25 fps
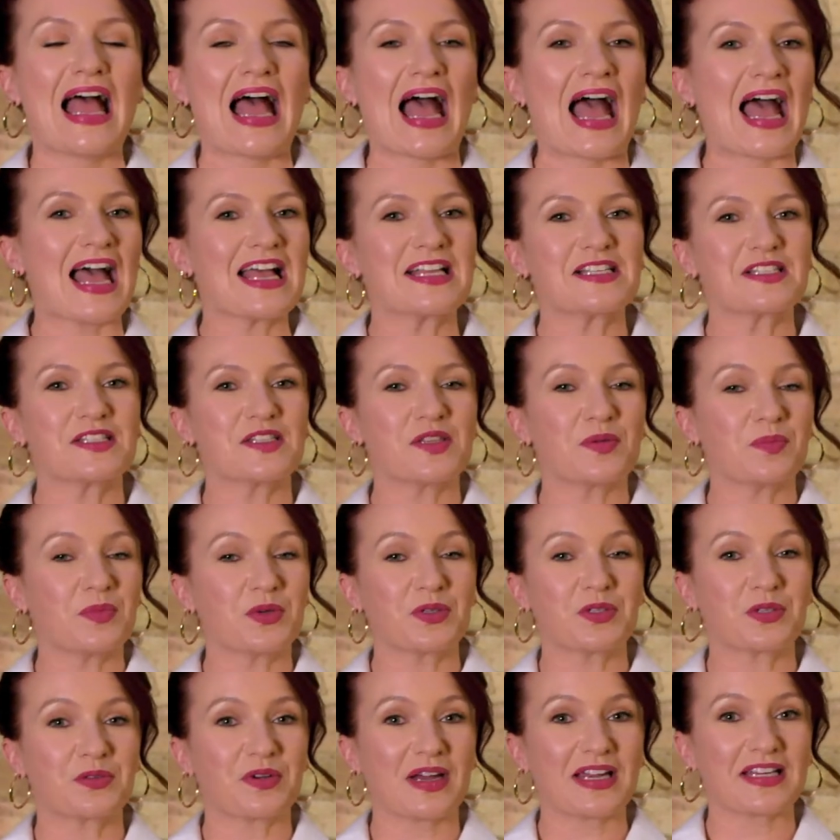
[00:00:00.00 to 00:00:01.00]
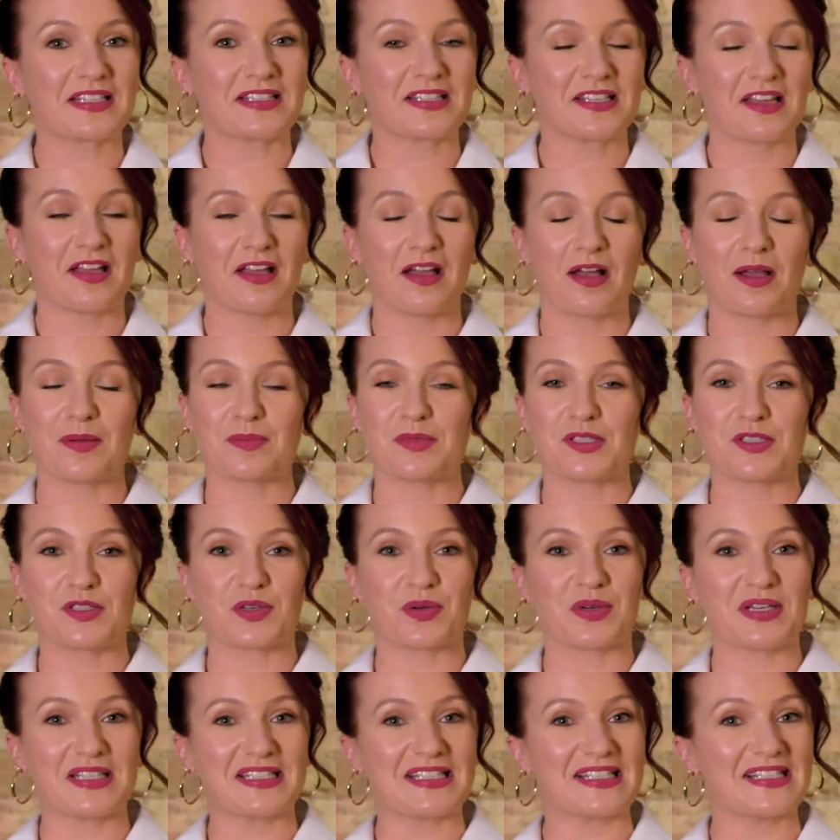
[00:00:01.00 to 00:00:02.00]
As the moderator, I'm
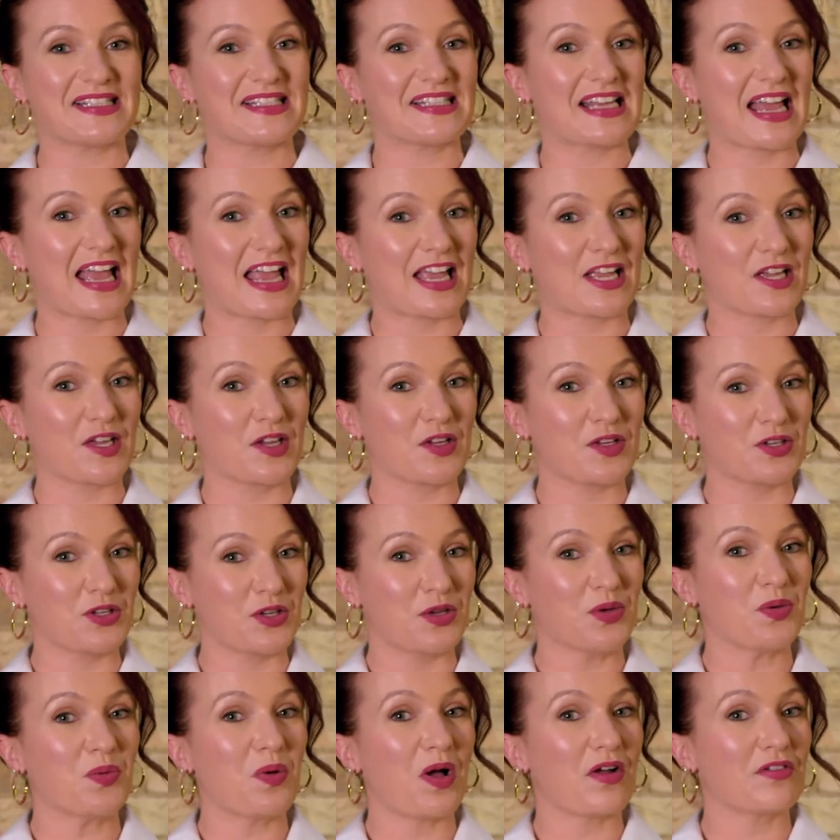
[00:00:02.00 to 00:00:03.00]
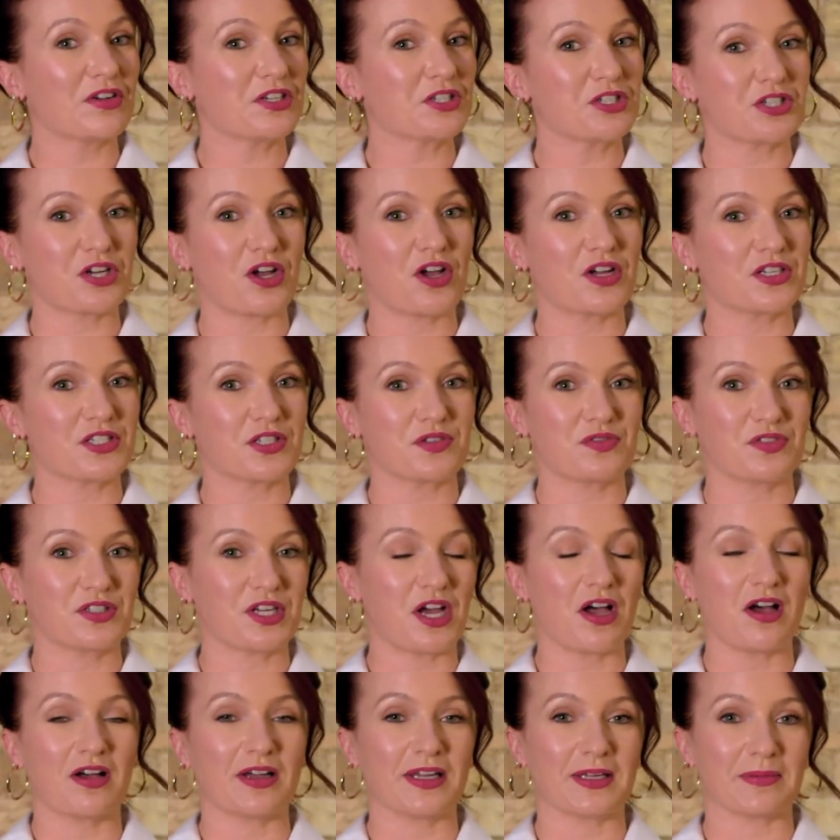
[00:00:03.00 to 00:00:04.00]
sorry to say, you are in charge of
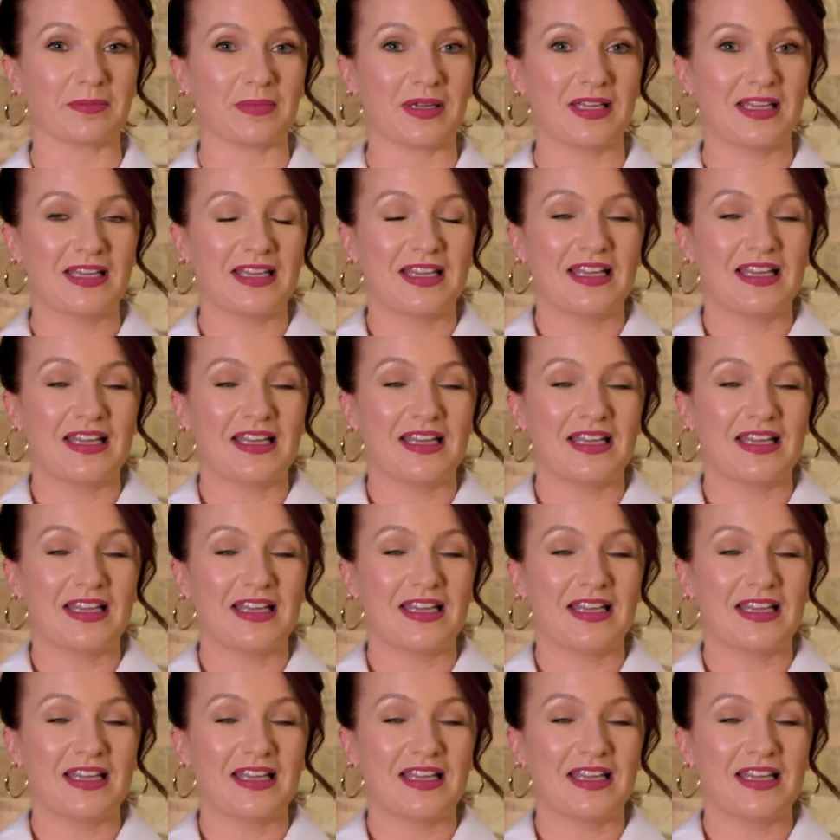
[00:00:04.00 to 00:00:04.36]
time.